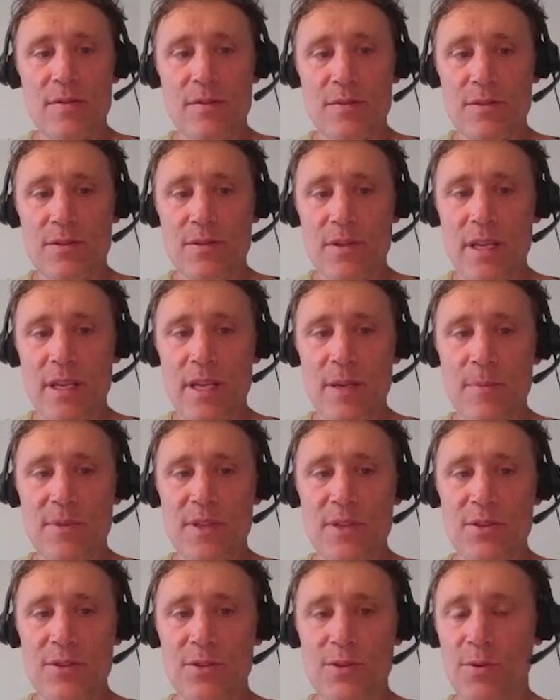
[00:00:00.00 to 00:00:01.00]
hips
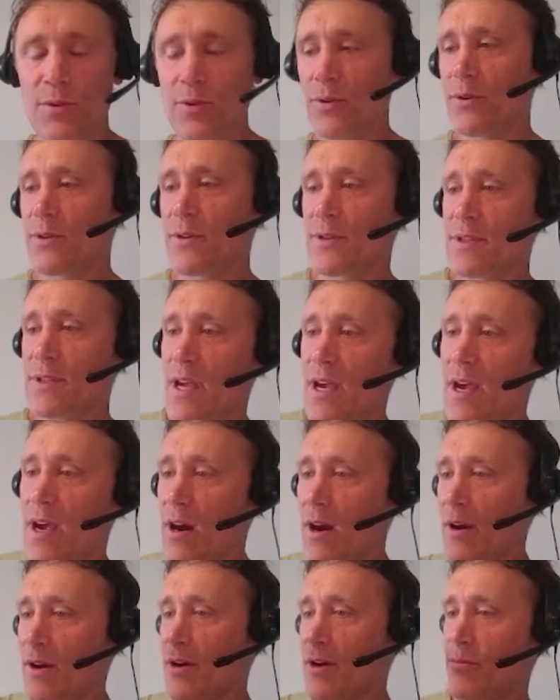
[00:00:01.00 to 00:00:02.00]
and shoulders
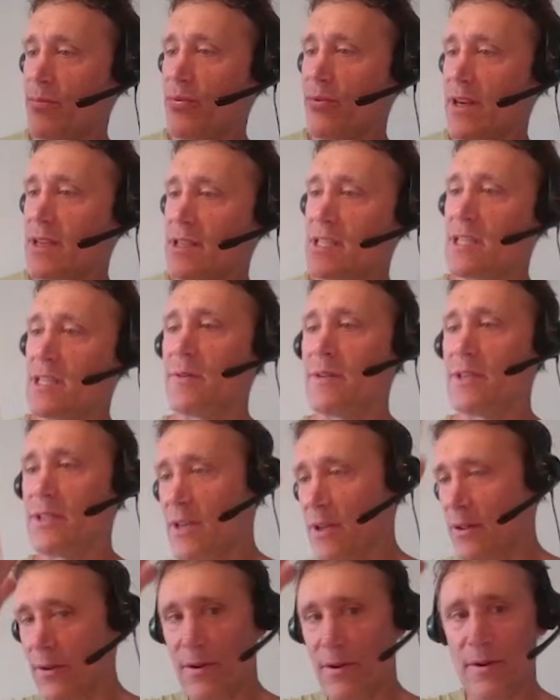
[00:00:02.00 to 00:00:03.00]
are compressed into each
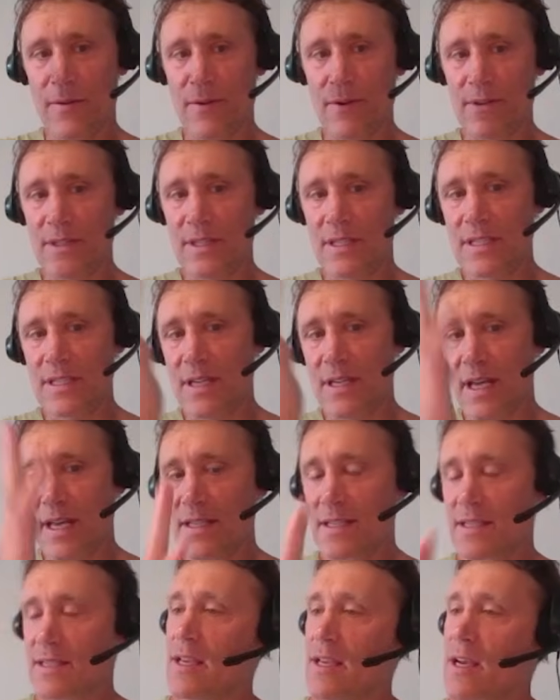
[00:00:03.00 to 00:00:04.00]
other, and there's this
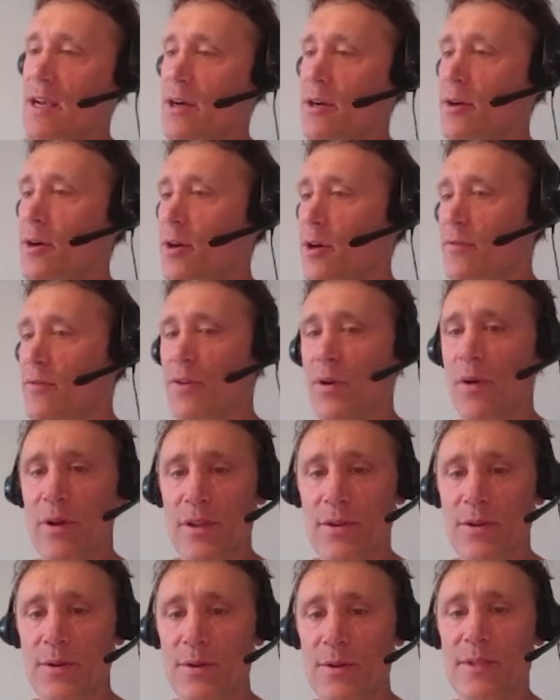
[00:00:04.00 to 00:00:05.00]
nice curve going
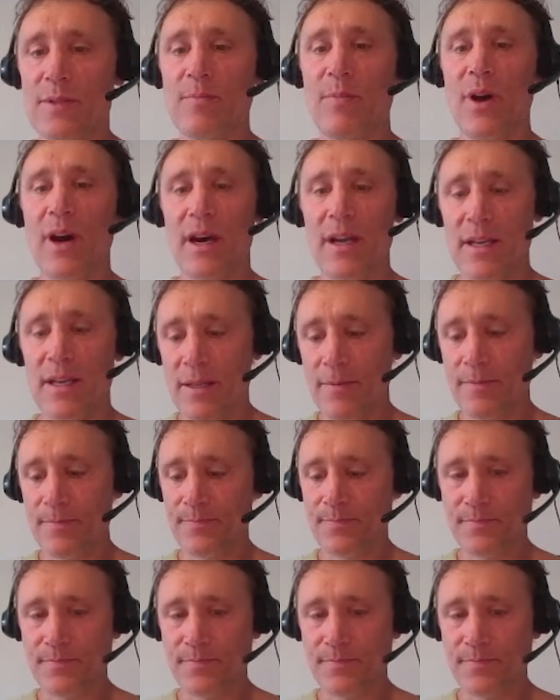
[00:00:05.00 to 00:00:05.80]
through his body.